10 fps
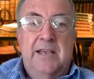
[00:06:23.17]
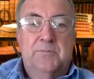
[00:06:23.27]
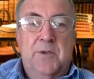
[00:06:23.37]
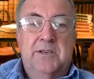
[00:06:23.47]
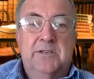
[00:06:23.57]

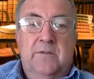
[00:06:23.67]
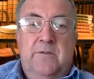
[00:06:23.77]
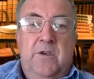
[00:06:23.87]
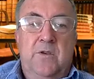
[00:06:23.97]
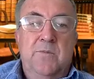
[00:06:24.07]
aspects
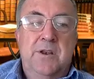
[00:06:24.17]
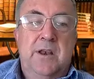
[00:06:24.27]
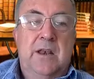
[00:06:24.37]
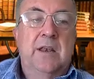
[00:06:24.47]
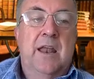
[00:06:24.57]
of
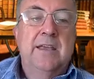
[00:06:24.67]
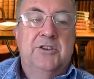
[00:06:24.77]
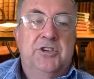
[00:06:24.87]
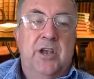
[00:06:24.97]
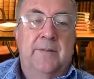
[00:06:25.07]
human
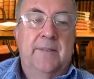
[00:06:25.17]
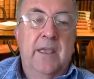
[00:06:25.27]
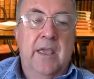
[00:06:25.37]
nature